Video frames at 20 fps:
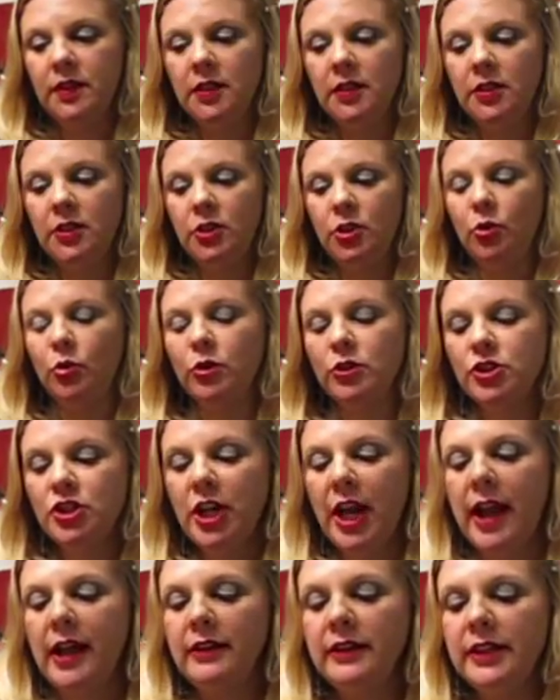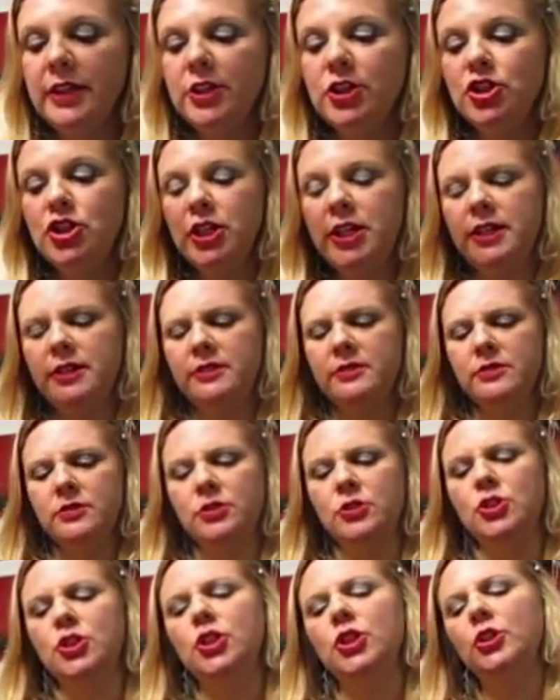your challenge
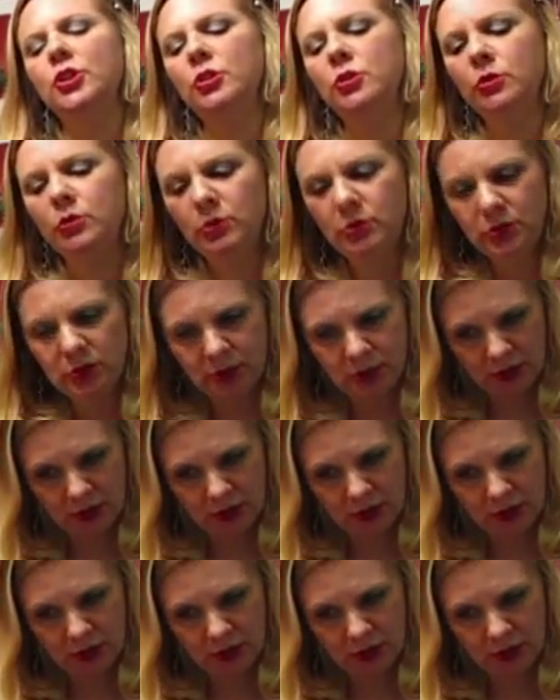is to